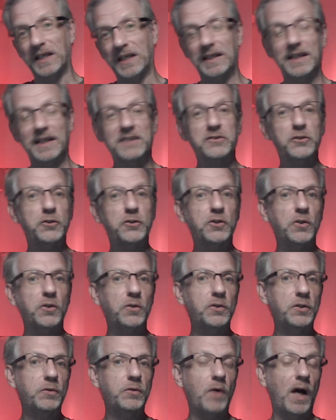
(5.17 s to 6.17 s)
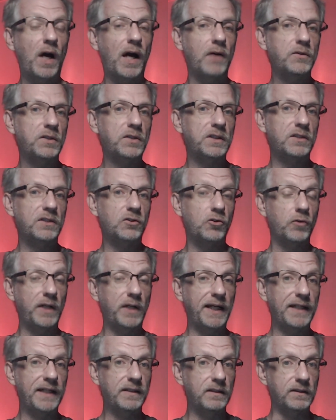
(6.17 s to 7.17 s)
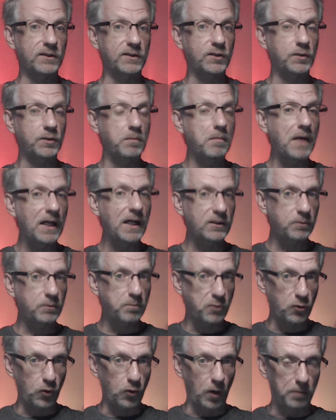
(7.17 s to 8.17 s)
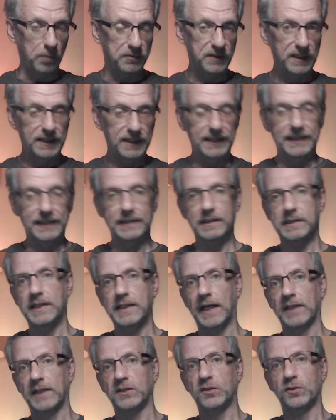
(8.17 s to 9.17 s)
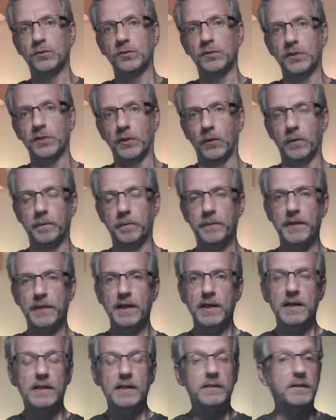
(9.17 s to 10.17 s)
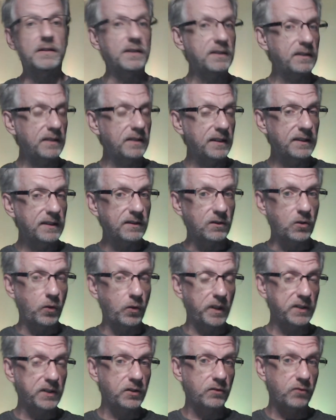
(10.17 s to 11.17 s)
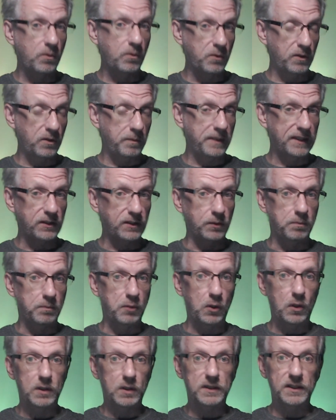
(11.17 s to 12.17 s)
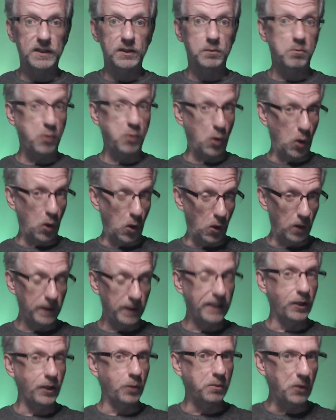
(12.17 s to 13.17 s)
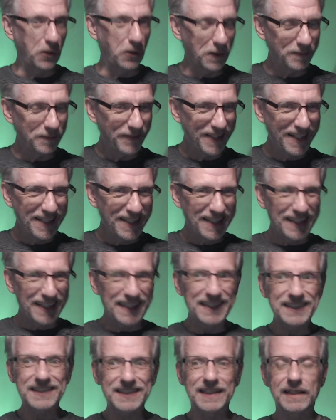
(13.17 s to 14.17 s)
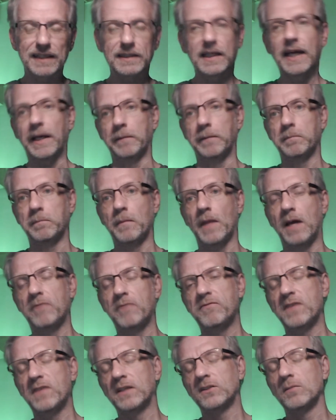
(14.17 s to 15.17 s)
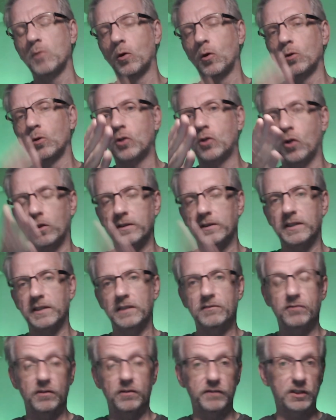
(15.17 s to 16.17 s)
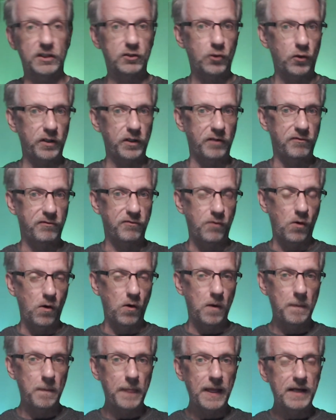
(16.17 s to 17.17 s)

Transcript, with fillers: I'd like to show you how you can create a smart prop in DAZ Studio. This is a question from one of my supporters, Paul. Hello, Paul. He says, hey, I found some old content for Victoria 4,